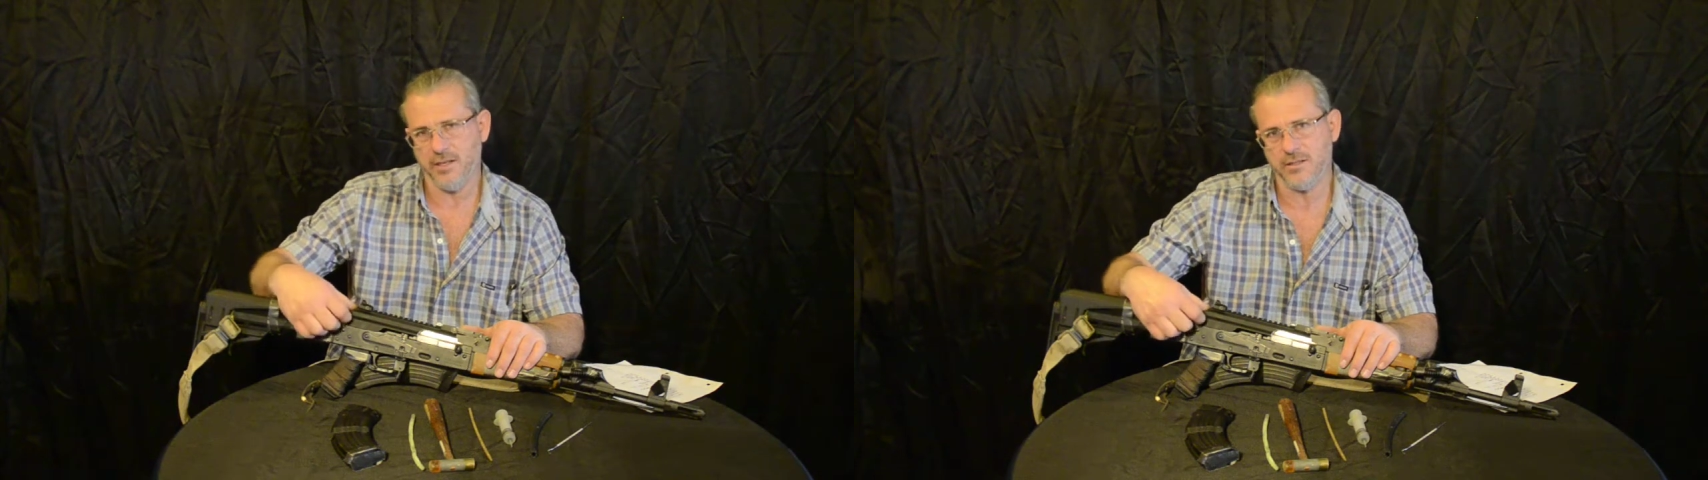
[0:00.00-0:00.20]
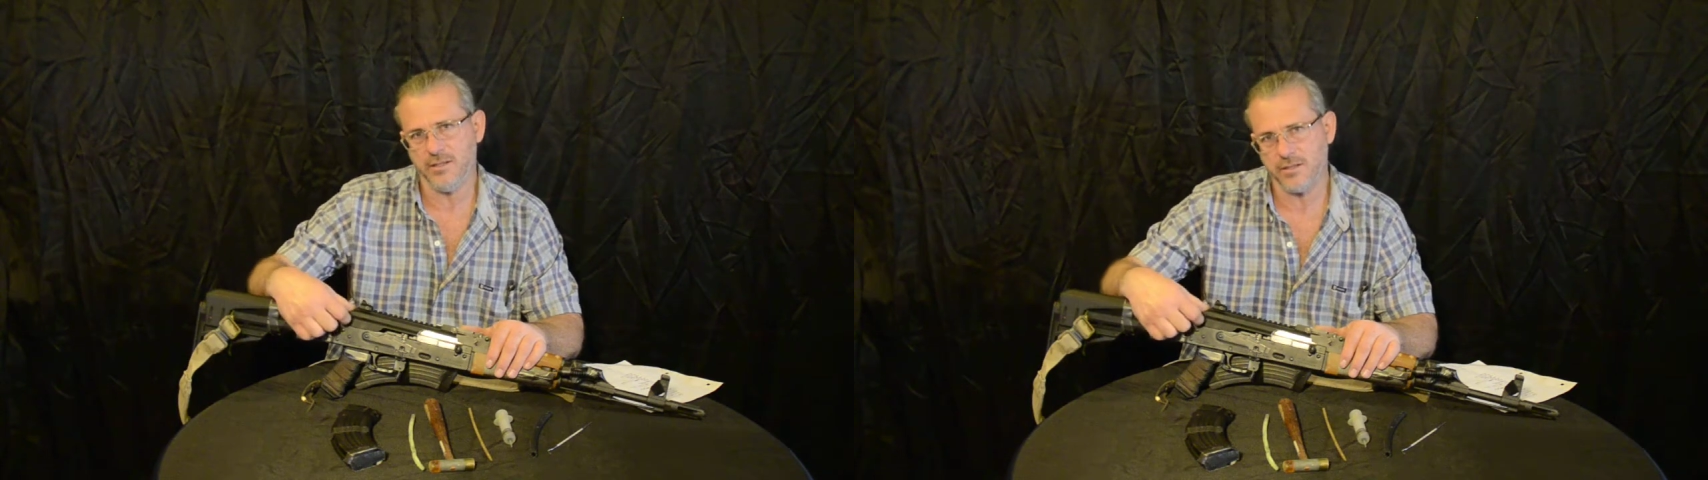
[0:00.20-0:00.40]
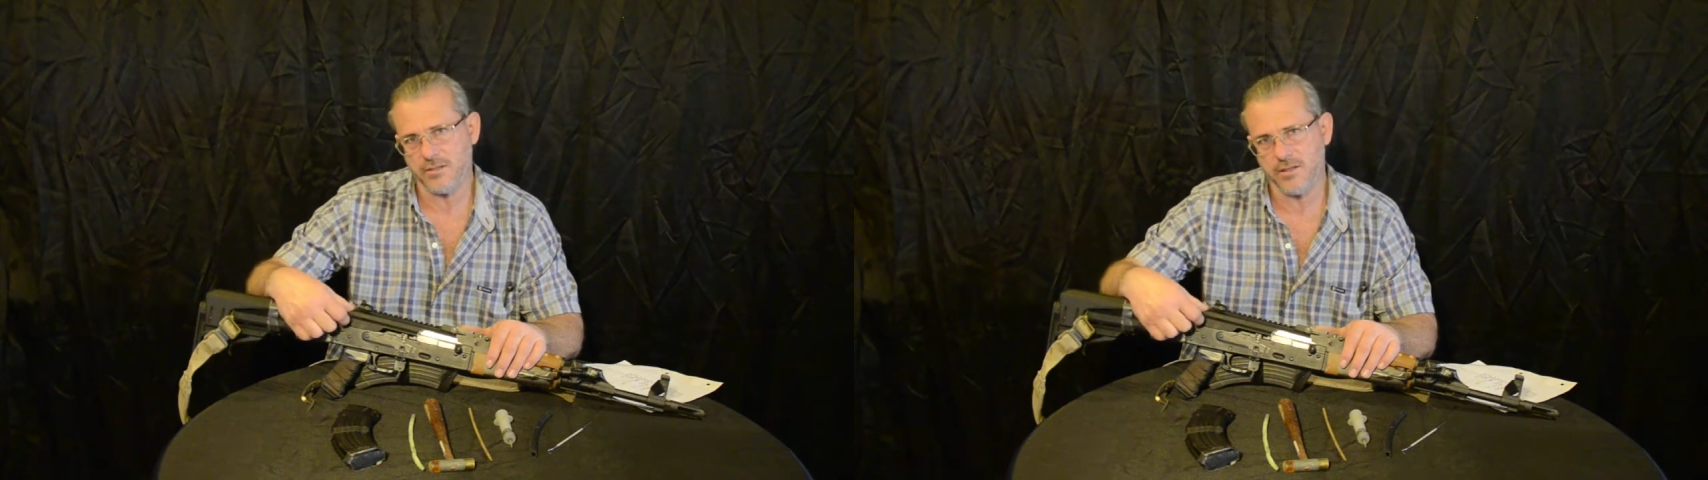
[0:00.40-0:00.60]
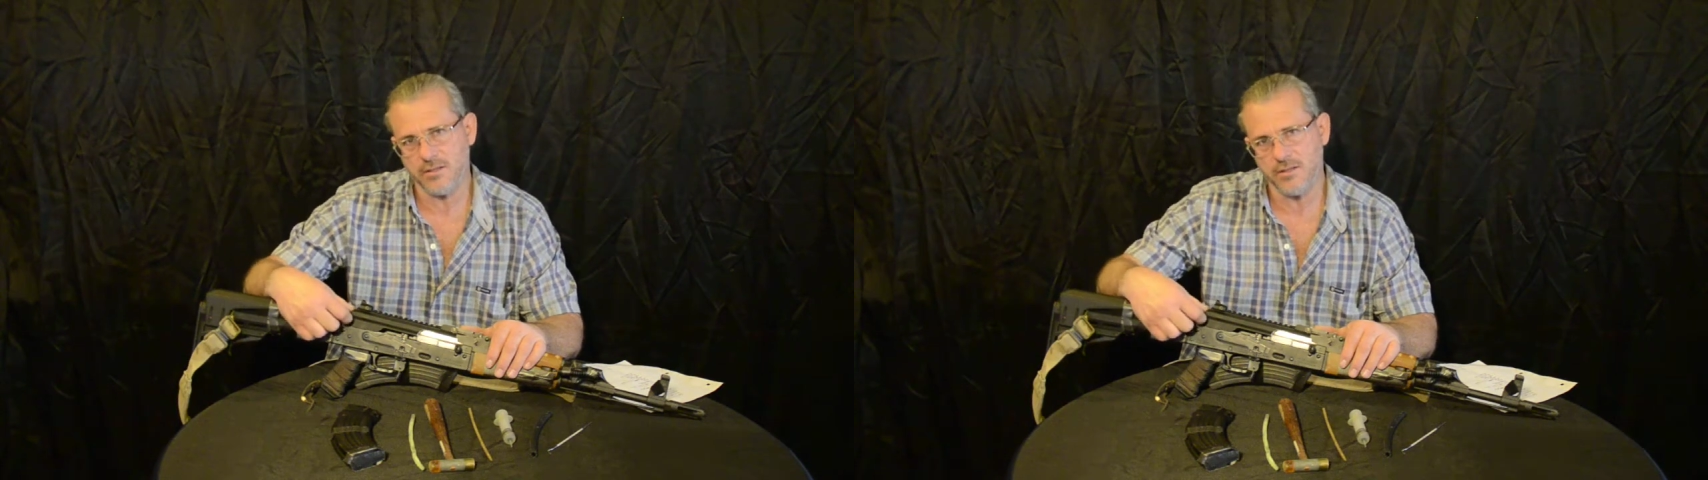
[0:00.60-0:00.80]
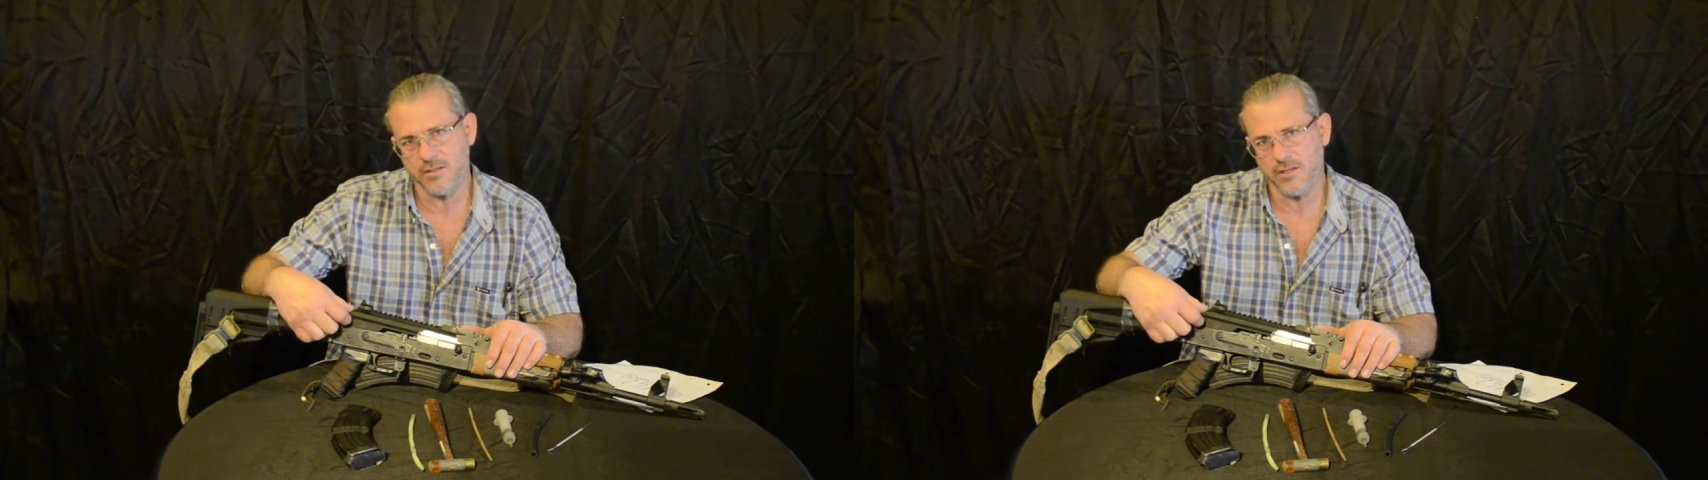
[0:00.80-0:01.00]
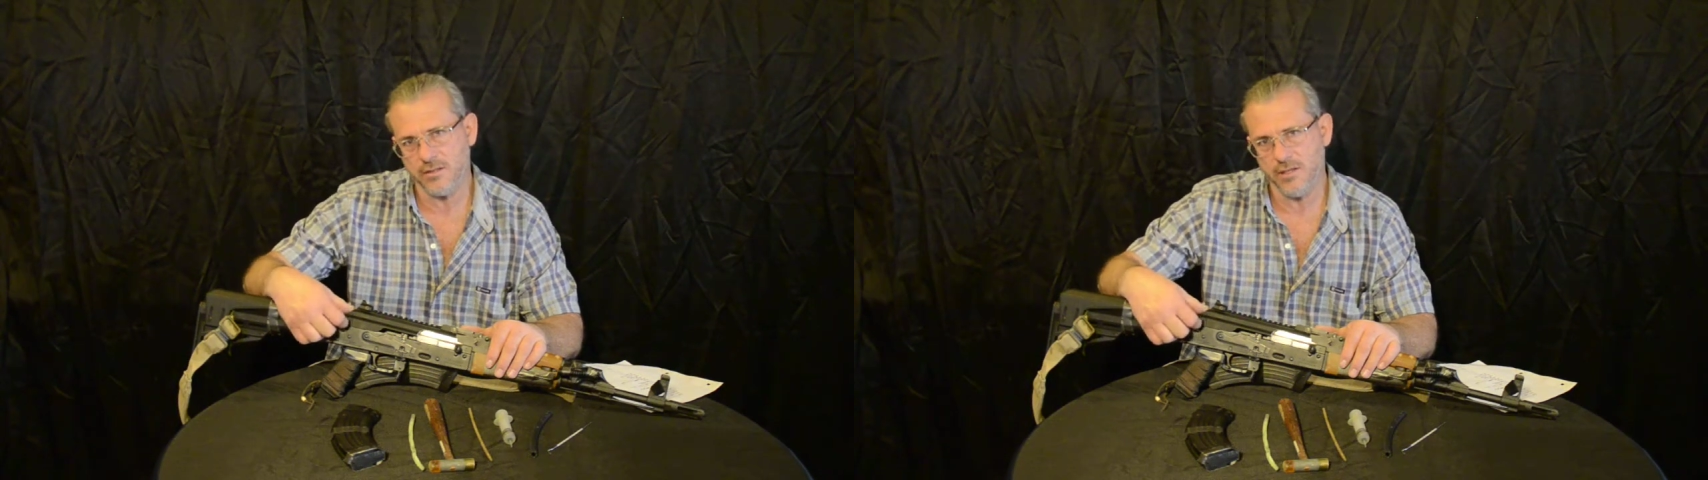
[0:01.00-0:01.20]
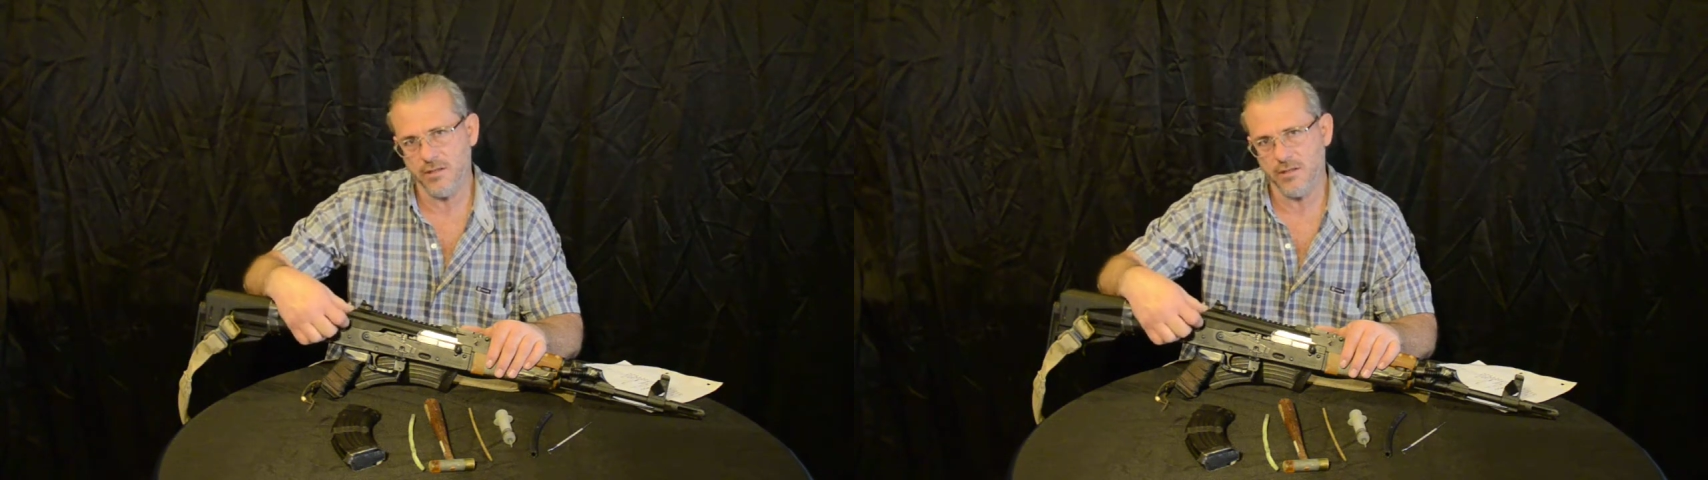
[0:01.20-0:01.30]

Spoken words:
In the instructions, they tell